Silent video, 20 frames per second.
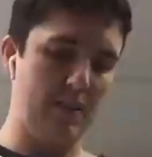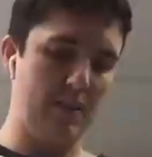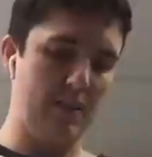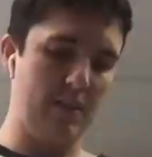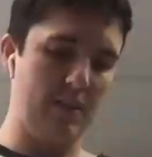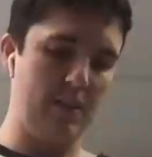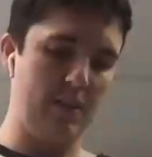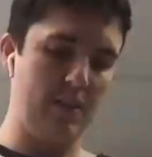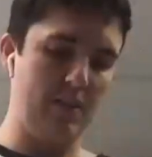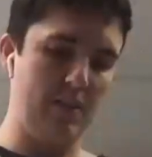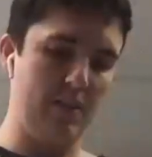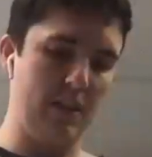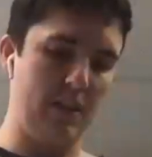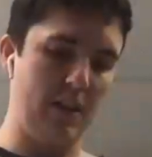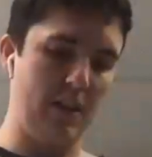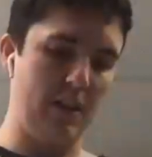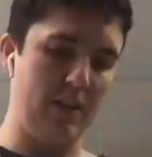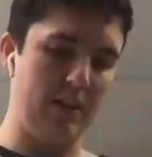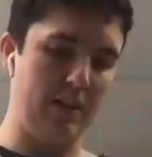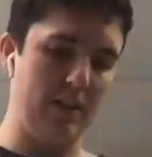Okay.
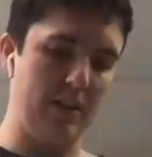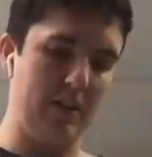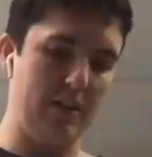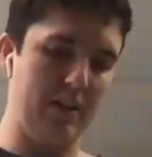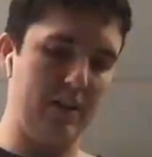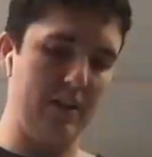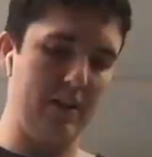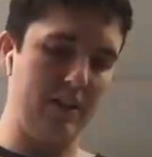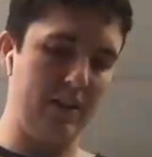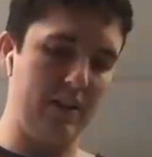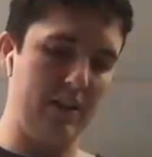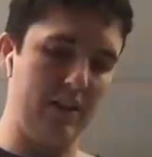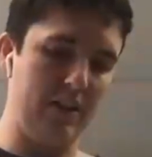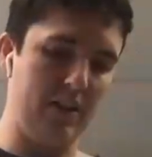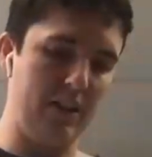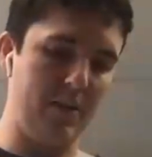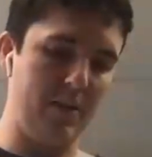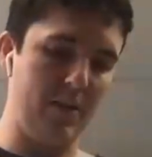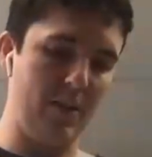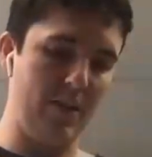
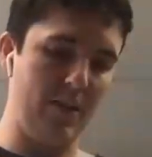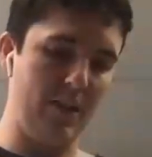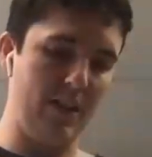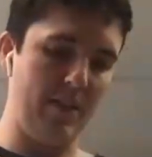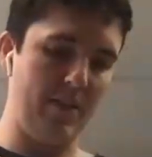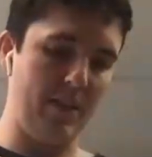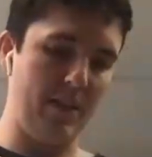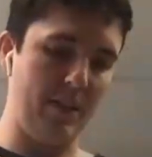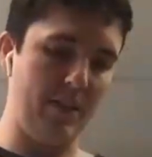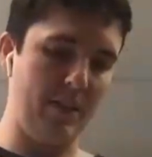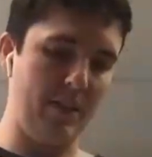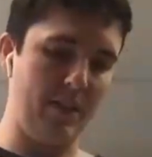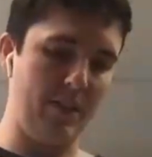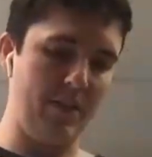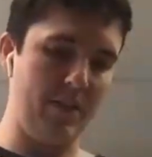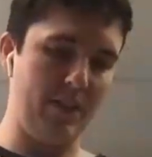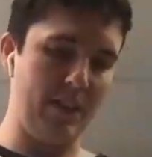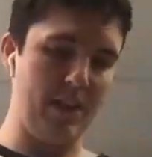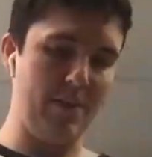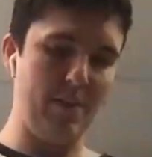5
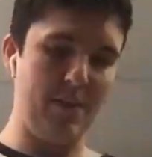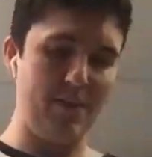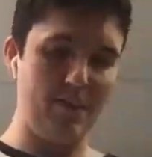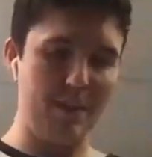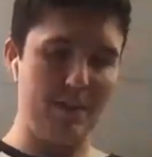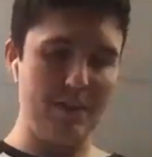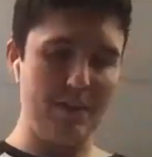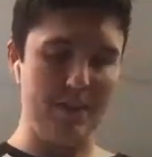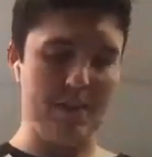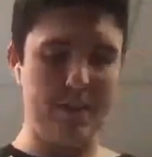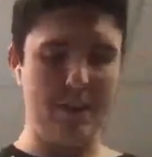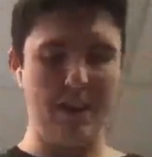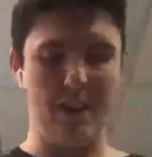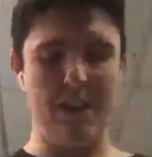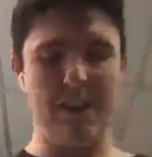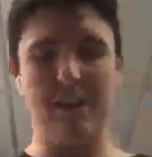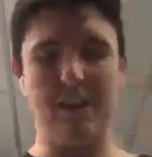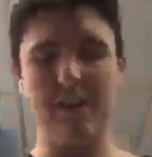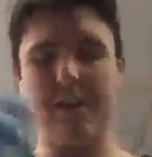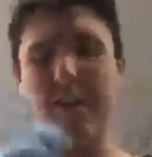microliters of lambda-phage
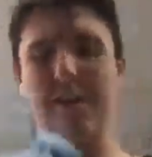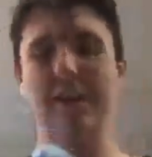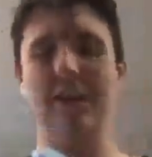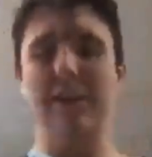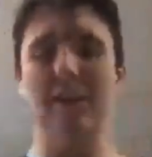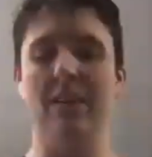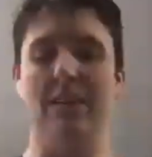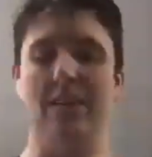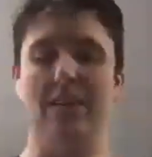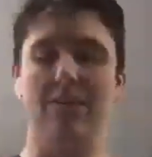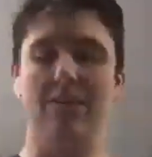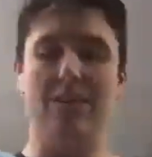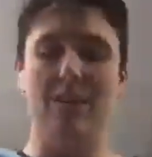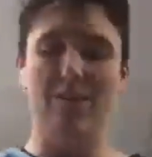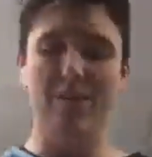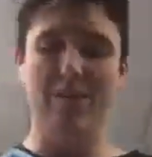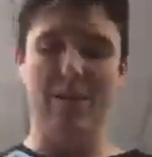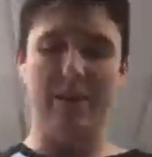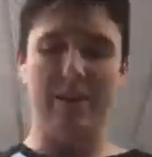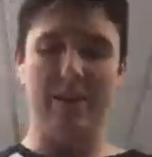DNA.
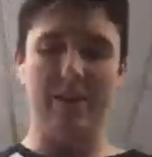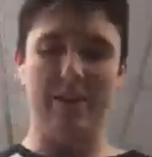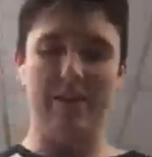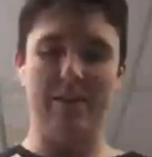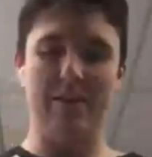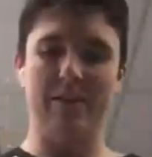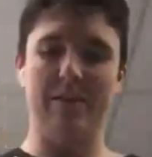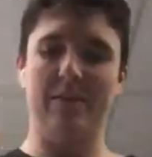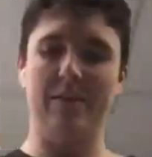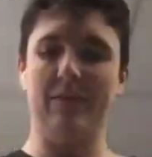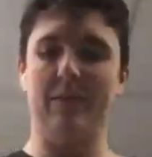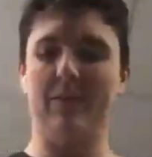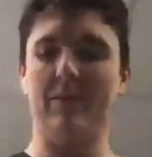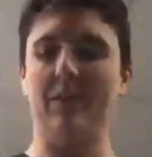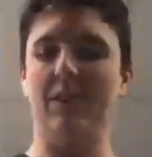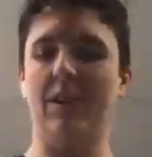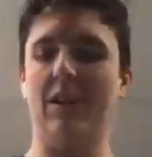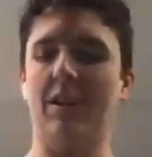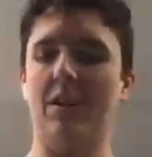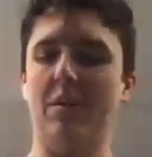Well mixed.
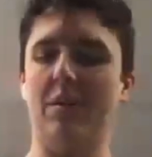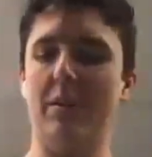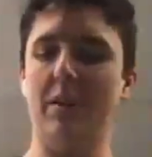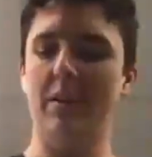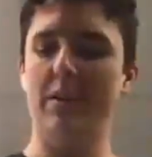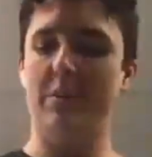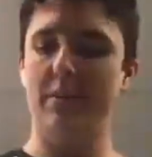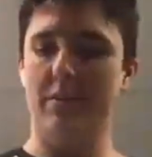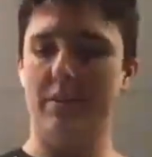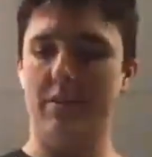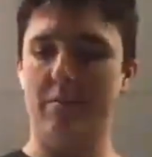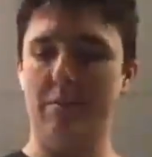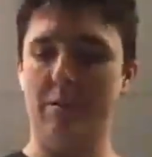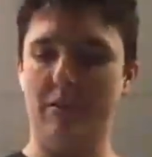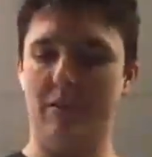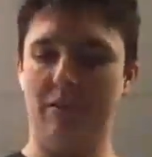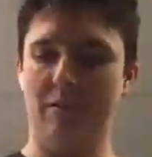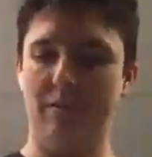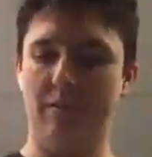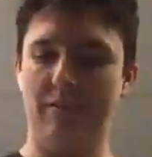Going in the tube.
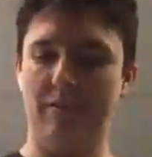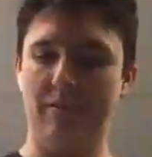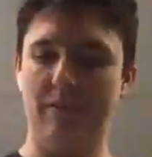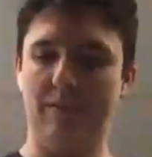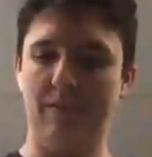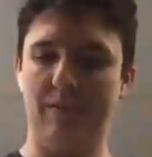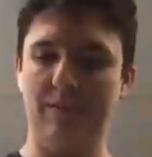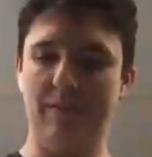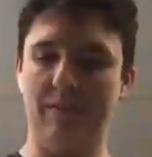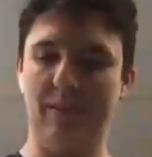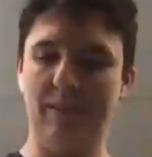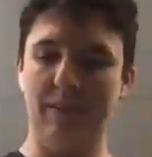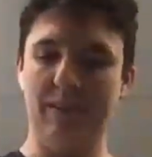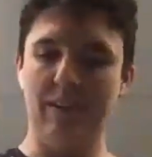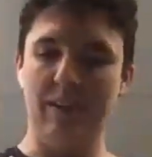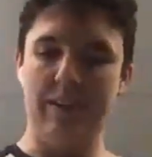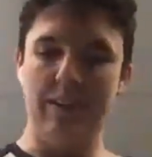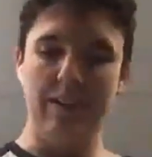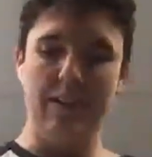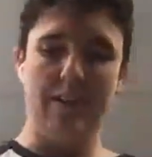
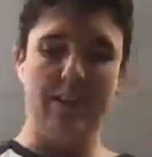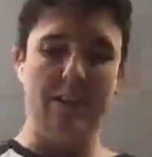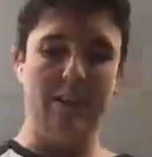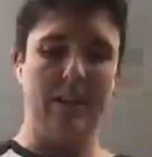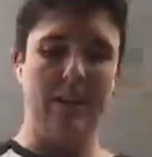Now,